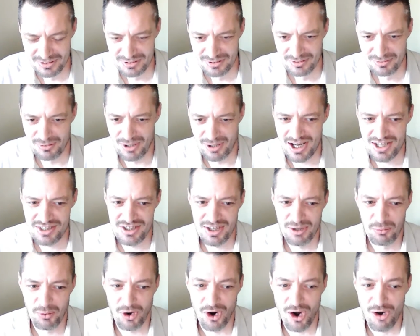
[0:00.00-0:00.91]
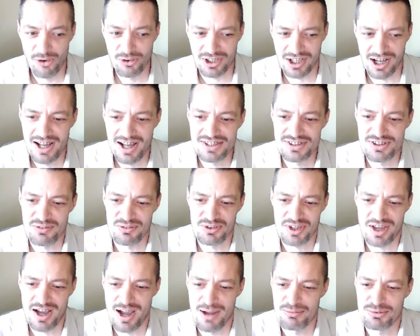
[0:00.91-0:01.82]
Right, and there were all kinds of
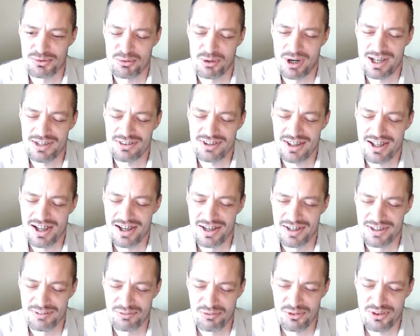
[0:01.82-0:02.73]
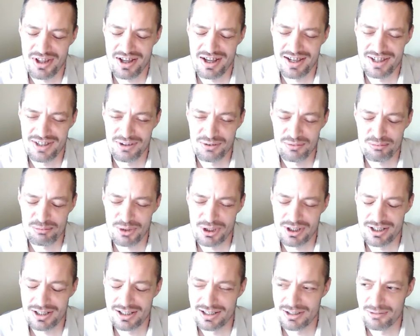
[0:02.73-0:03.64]
types, right? The
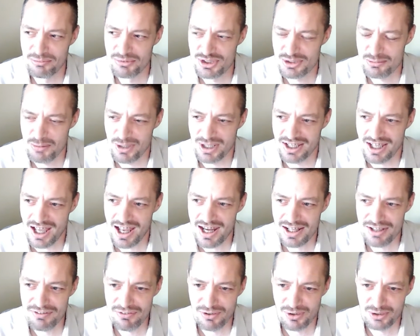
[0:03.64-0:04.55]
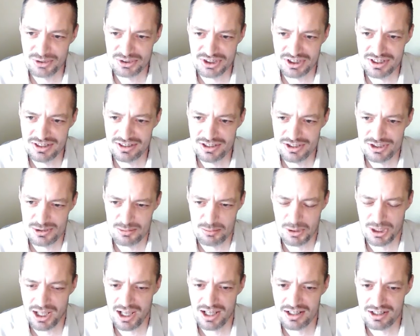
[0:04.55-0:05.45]
spaghetti version, the
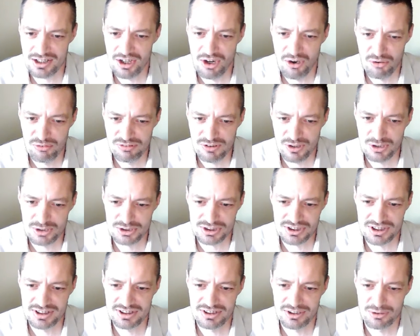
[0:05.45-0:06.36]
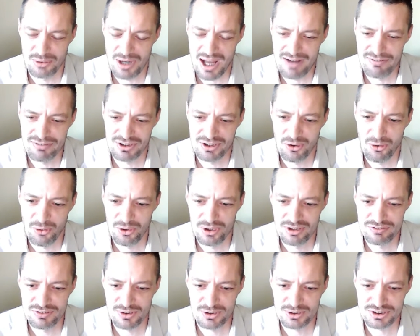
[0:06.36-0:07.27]
spaghetti-o version, the
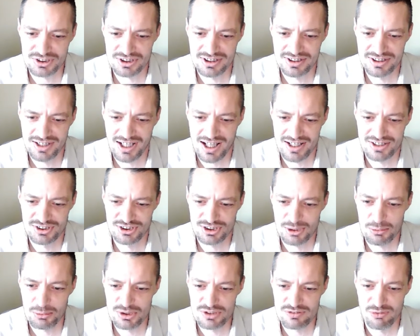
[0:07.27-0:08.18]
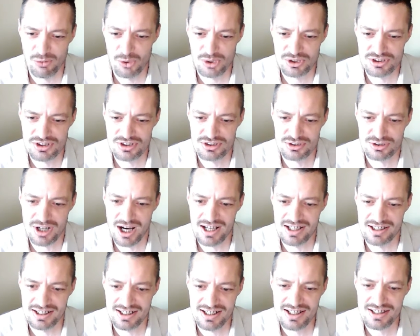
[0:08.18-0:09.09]
ravioli version, and she was forced to try
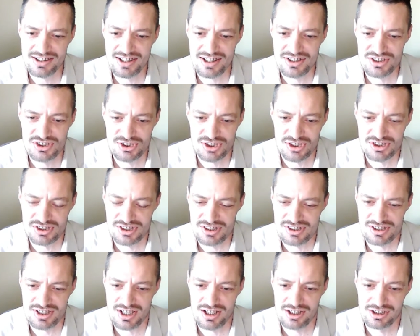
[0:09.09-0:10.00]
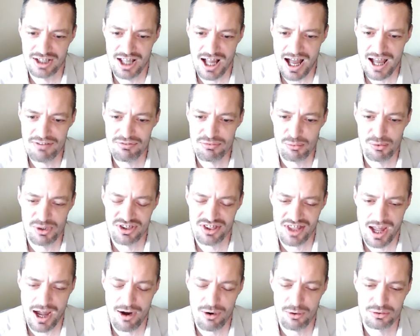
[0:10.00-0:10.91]
and eat these just to stay alive
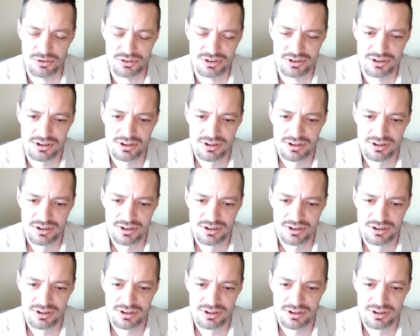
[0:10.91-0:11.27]
without